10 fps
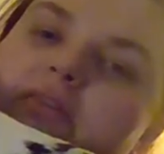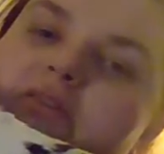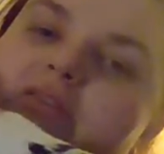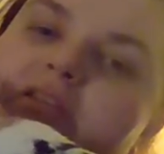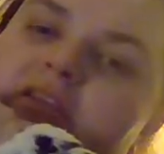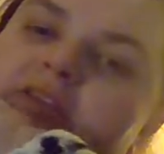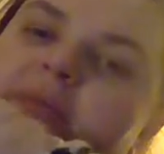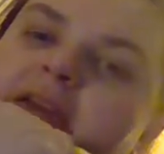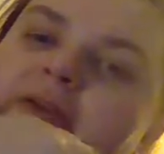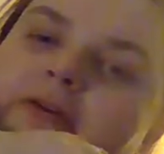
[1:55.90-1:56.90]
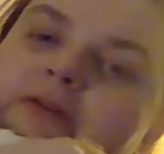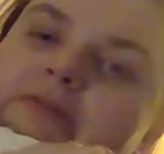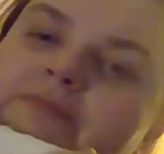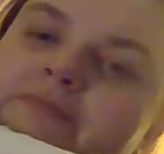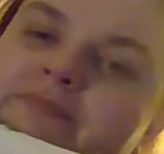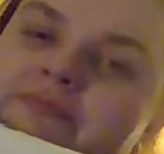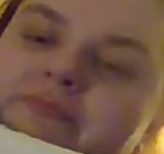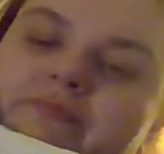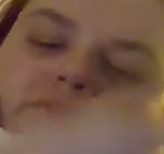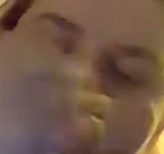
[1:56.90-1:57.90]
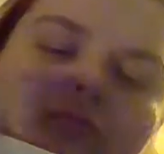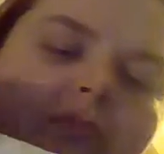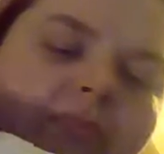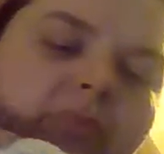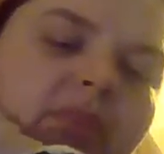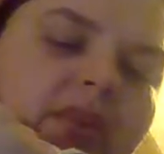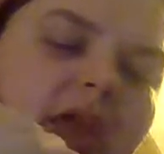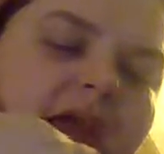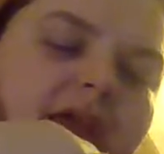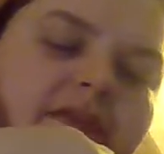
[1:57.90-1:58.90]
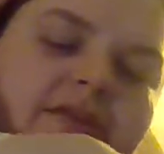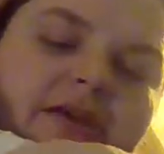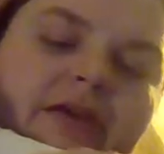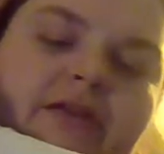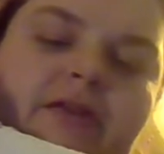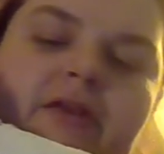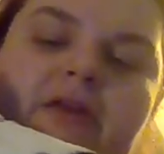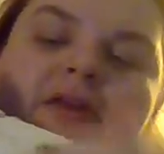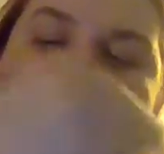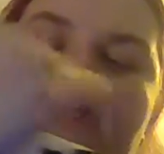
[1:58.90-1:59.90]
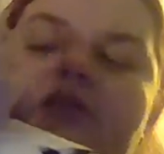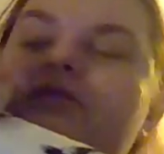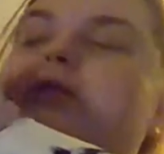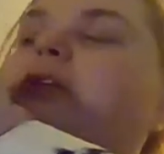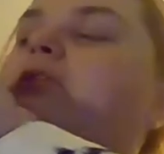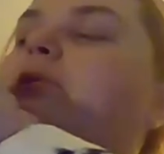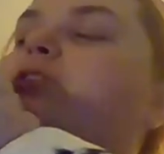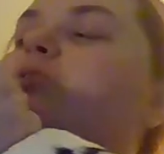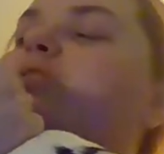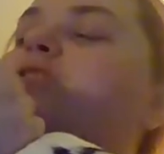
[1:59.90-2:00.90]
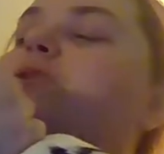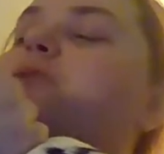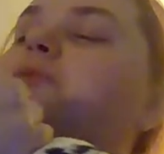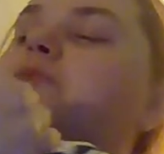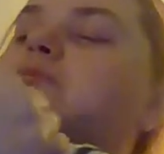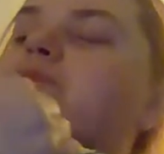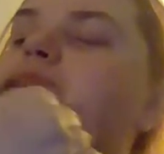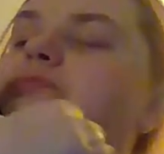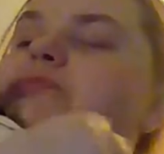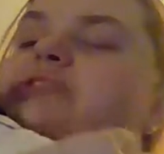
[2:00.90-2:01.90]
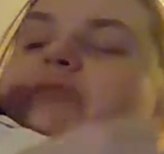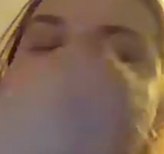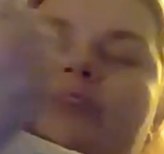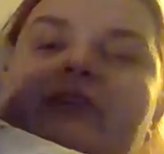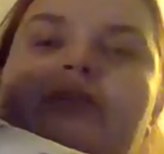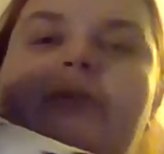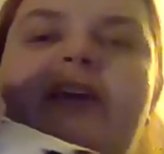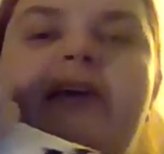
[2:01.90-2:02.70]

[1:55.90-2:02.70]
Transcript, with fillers: she is a big girl and uh, she is going to be two, so she's a little bit